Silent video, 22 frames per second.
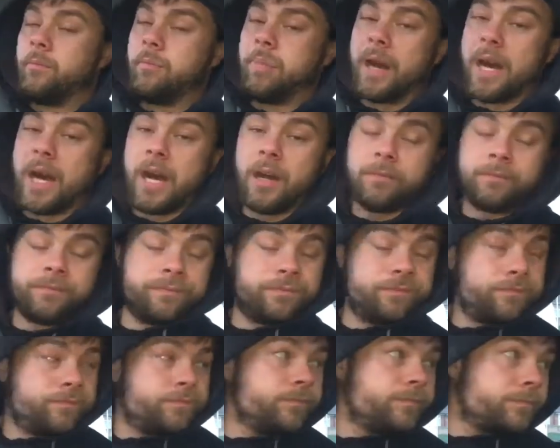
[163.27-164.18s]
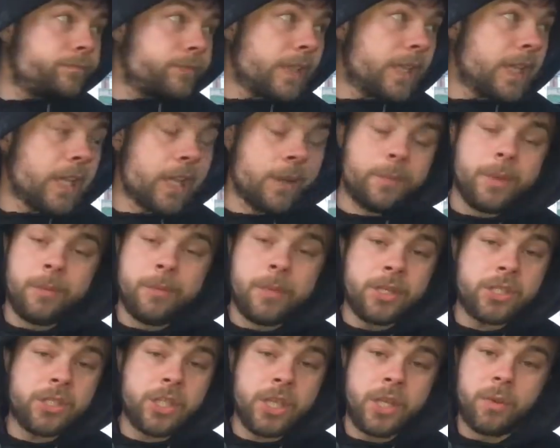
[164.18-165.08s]
But Emery
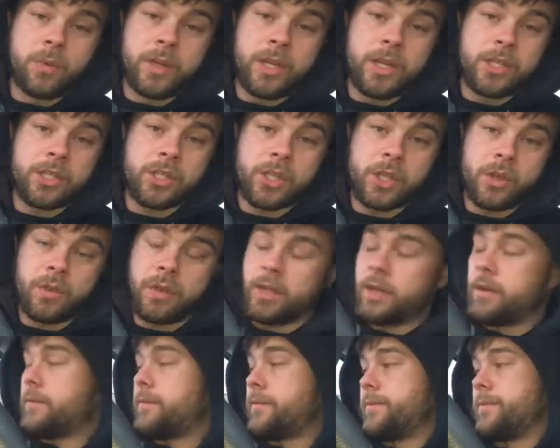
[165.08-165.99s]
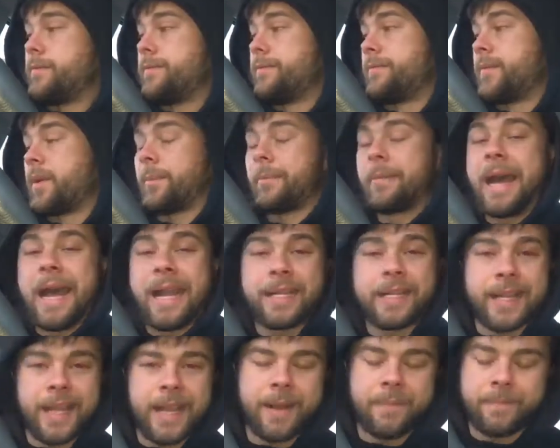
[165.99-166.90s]
must know what he's doing. But
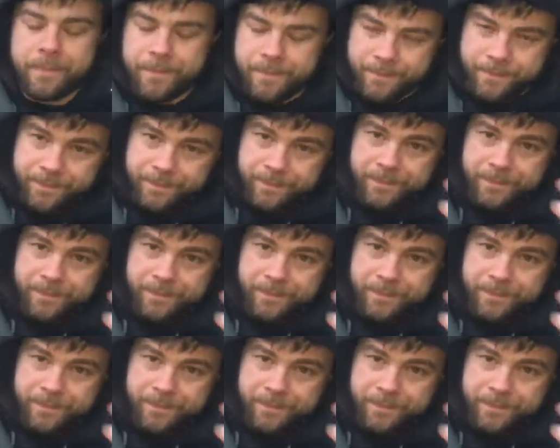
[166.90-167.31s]
man them,